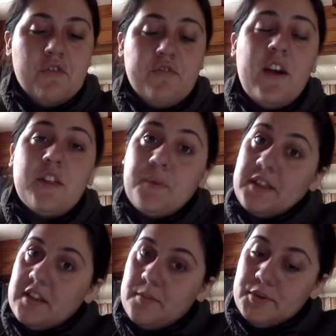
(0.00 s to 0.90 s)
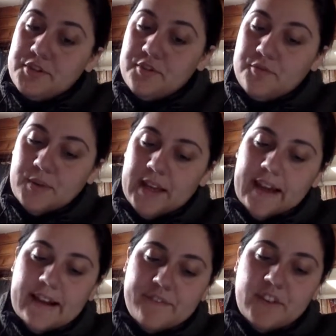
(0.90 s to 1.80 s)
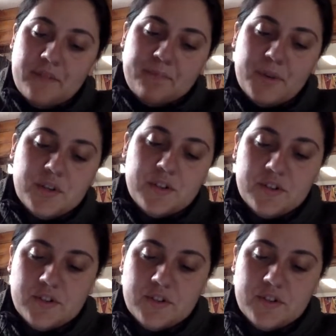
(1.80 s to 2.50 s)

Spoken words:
Following the number 2, we have number